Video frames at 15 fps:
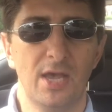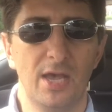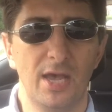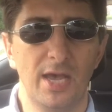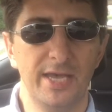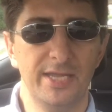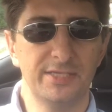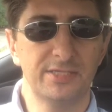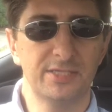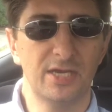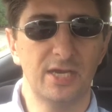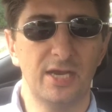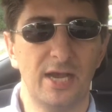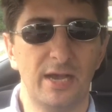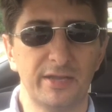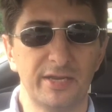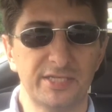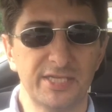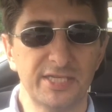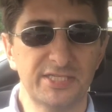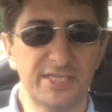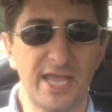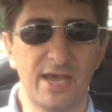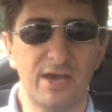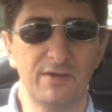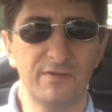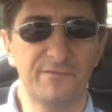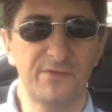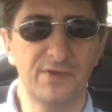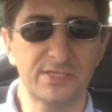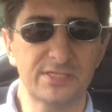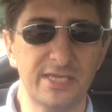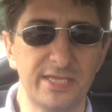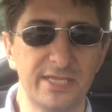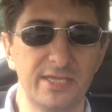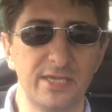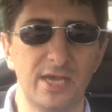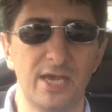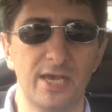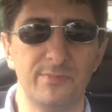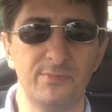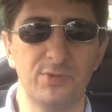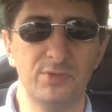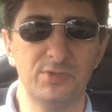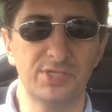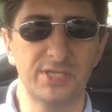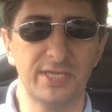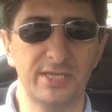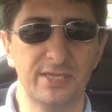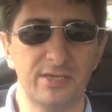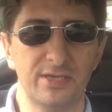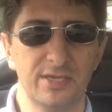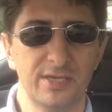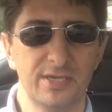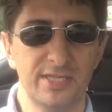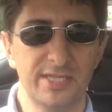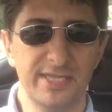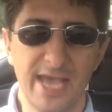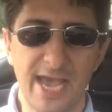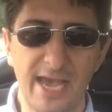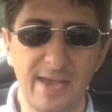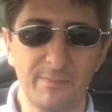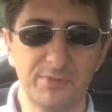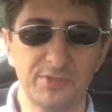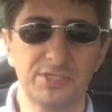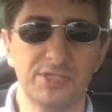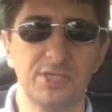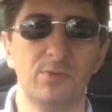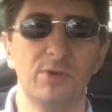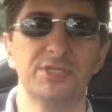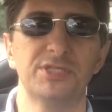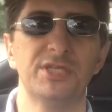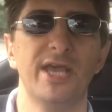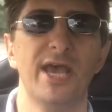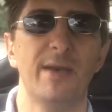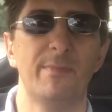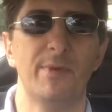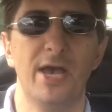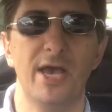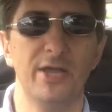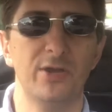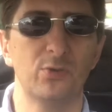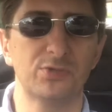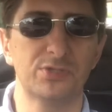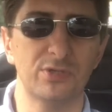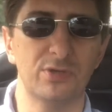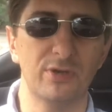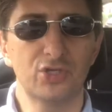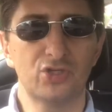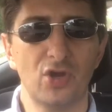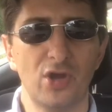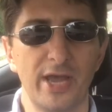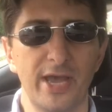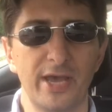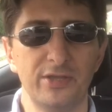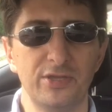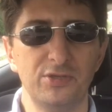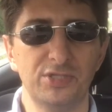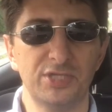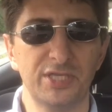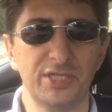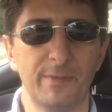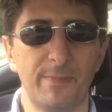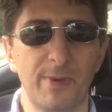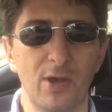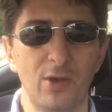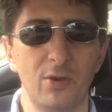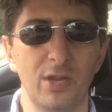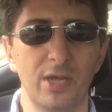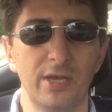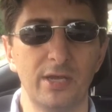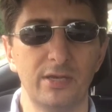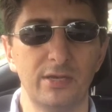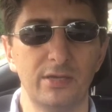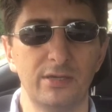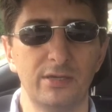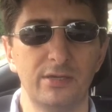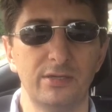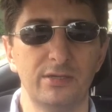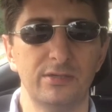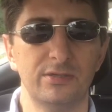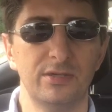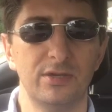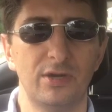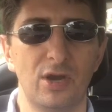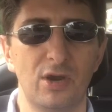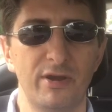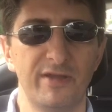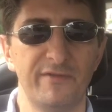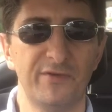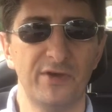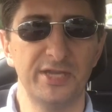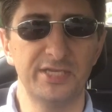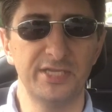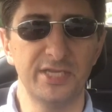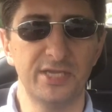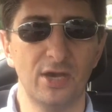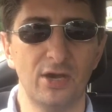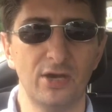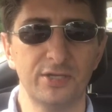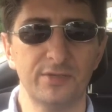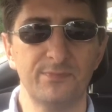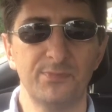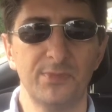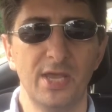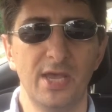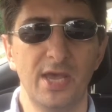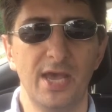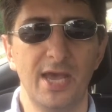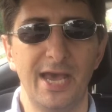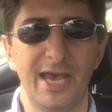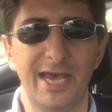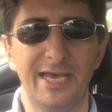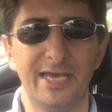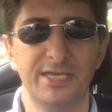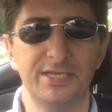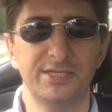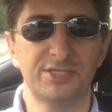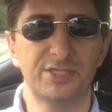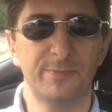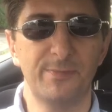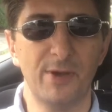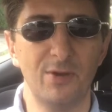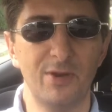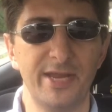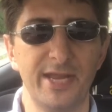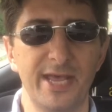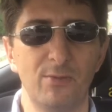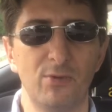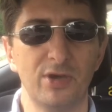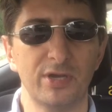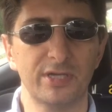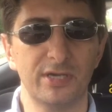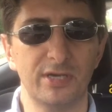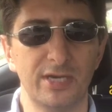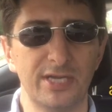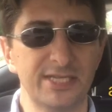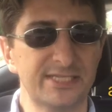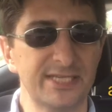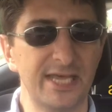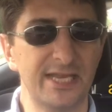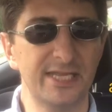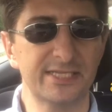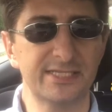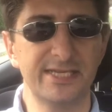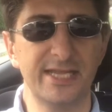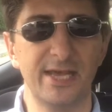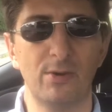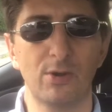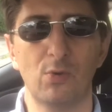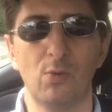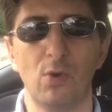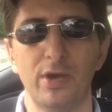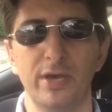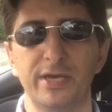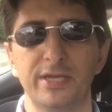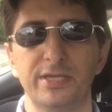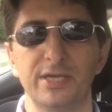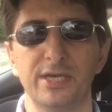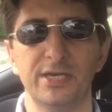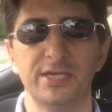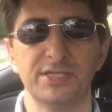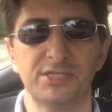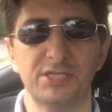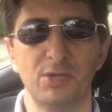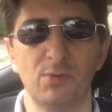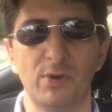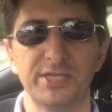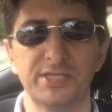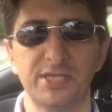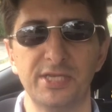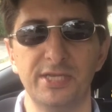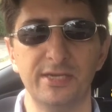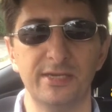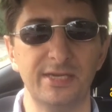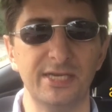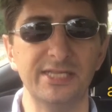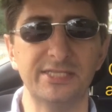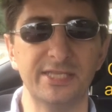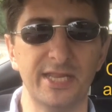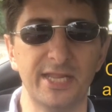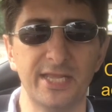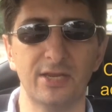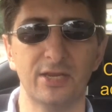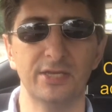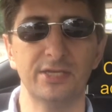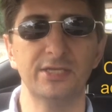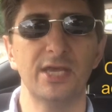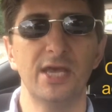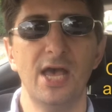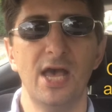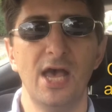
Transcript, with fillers: and uh, I'm going to test it out firstly um, using the app, the C Y C app, and also I'm going to try out using the Polar R F I D card, as the Polar network, I understand, has now acquired uh, C Y C, at least in England,